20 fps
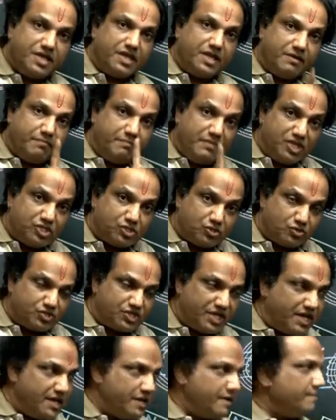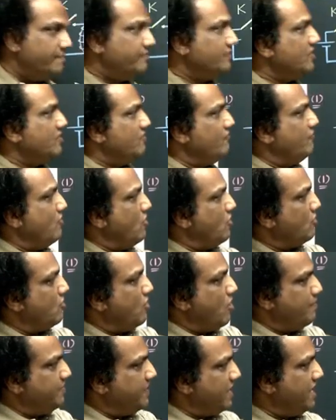It means to say, for
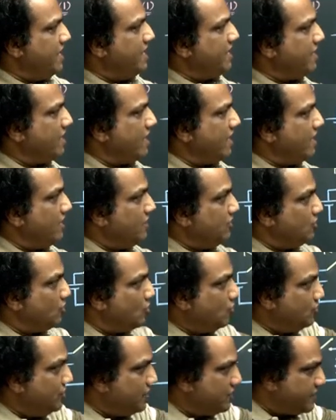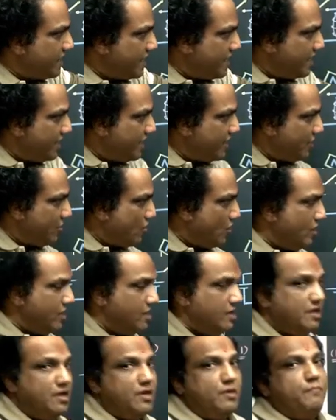obtaining current through the secondary
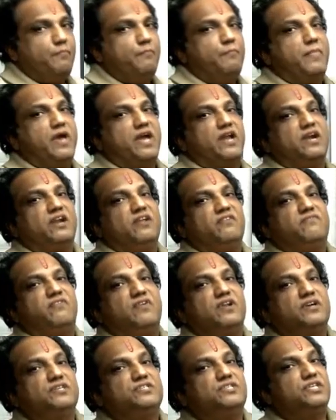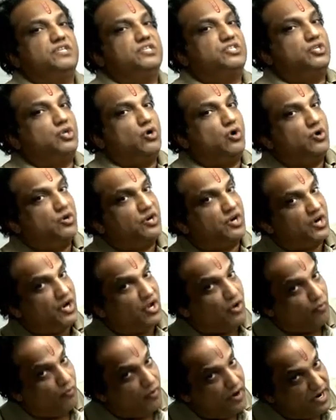coil, magnetic flux is not
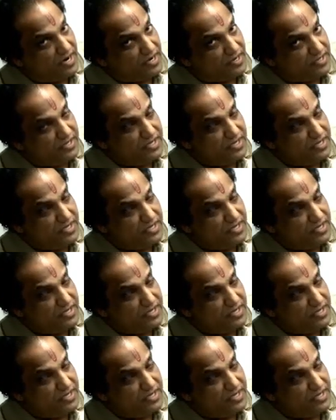required.